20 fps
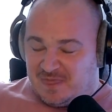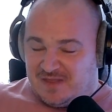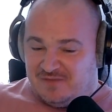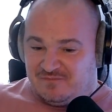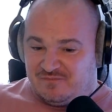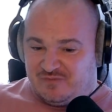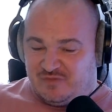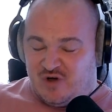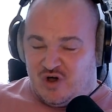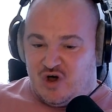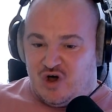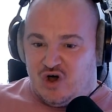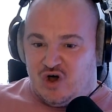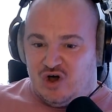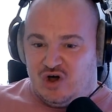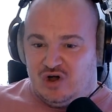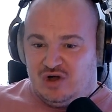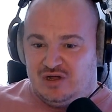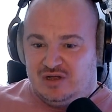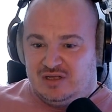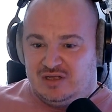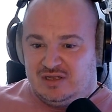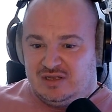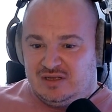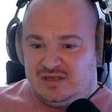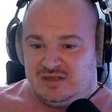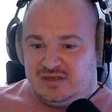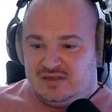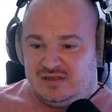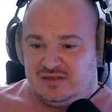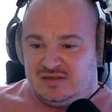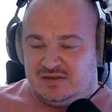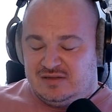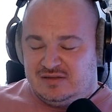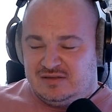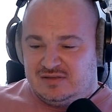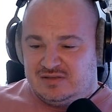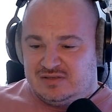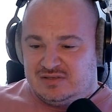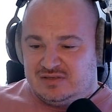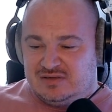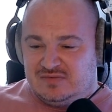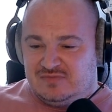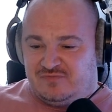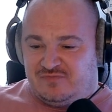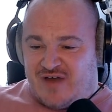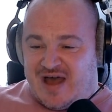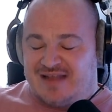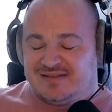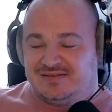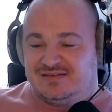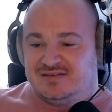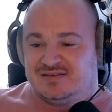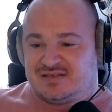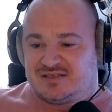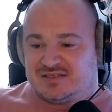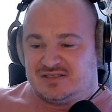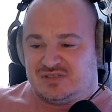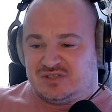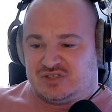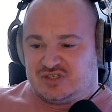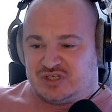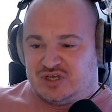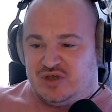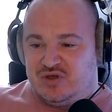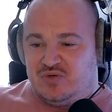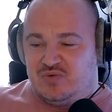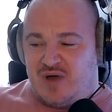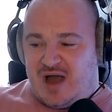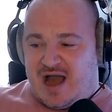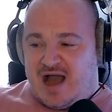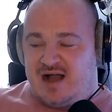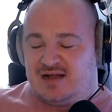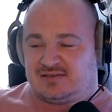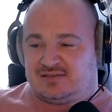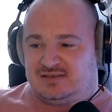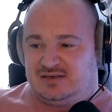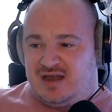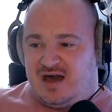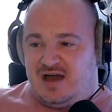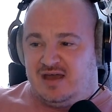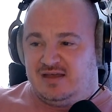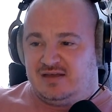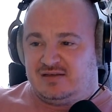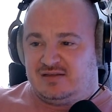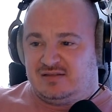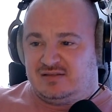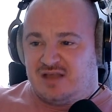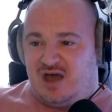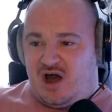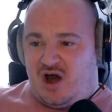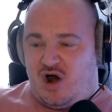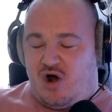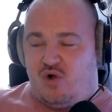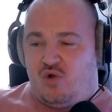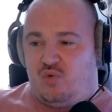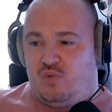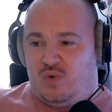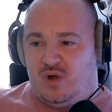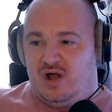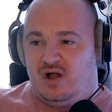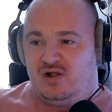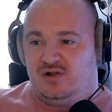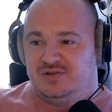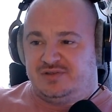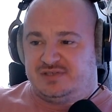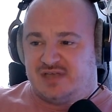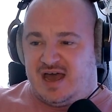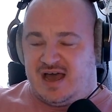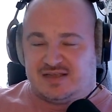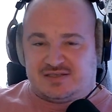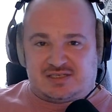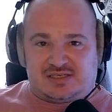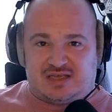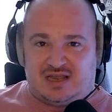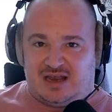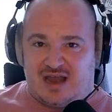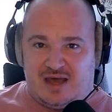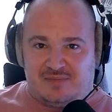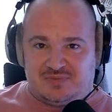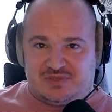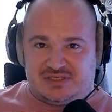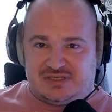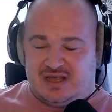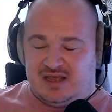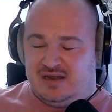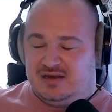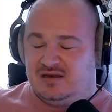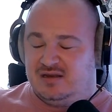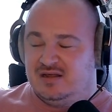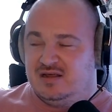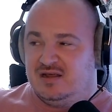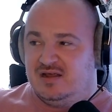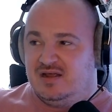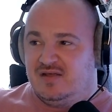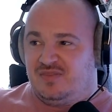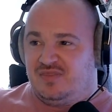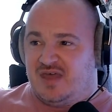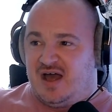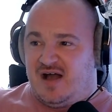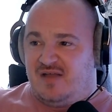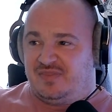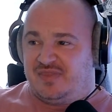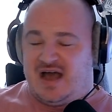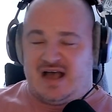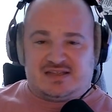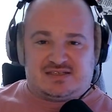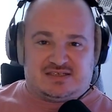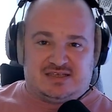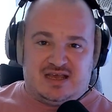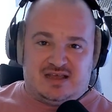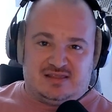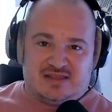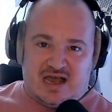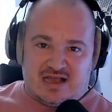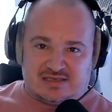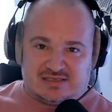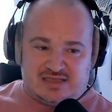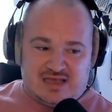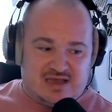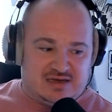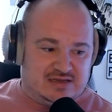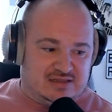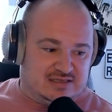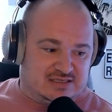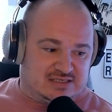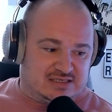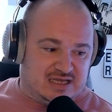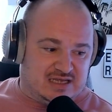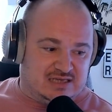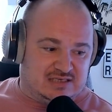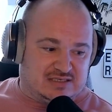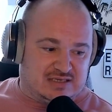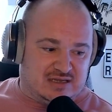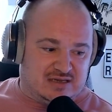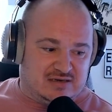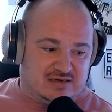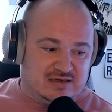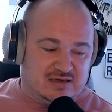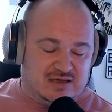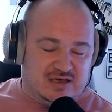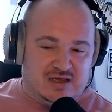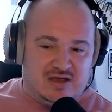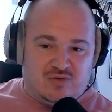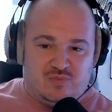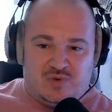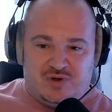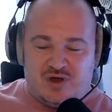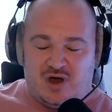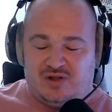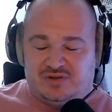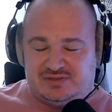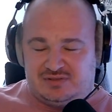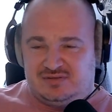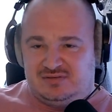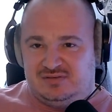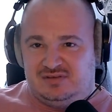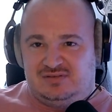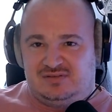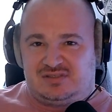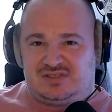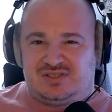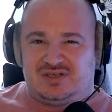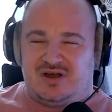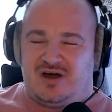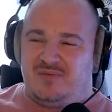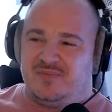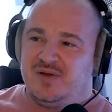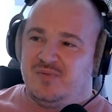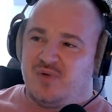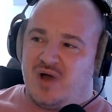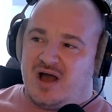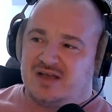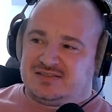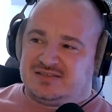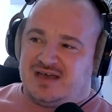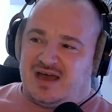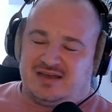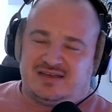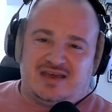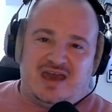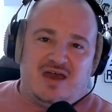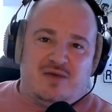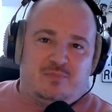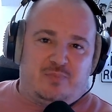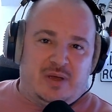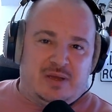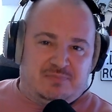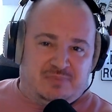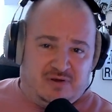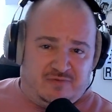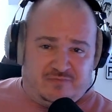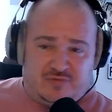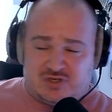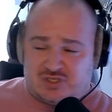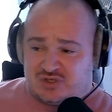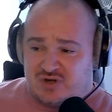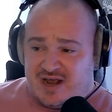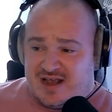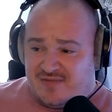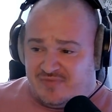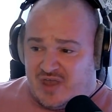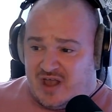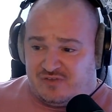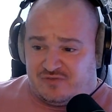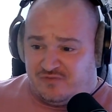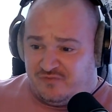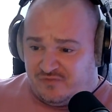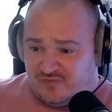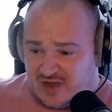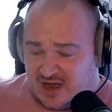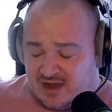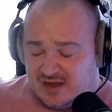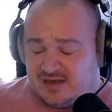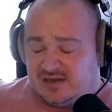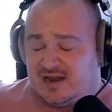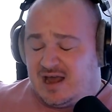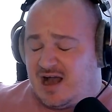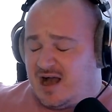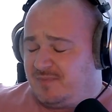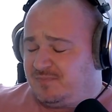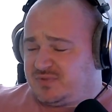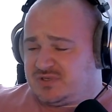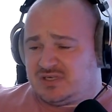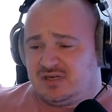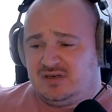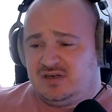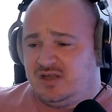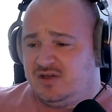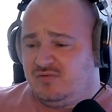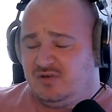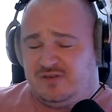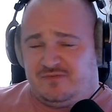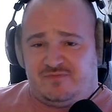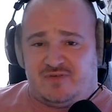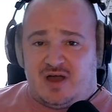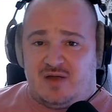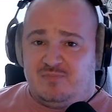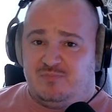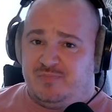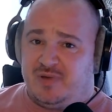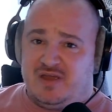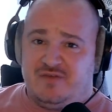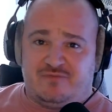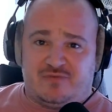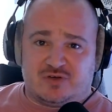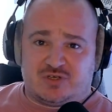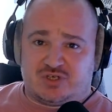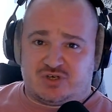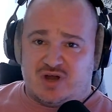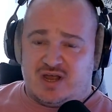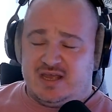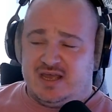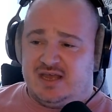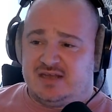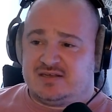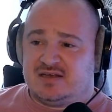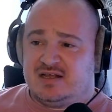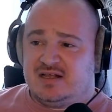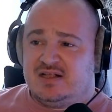for fans to act like the whole world has collapsed in, that's it, that's the end of the season. We're not, do you know what I mean? I get people are frustrated. That's fine. Absolutely fine. Be frustrated.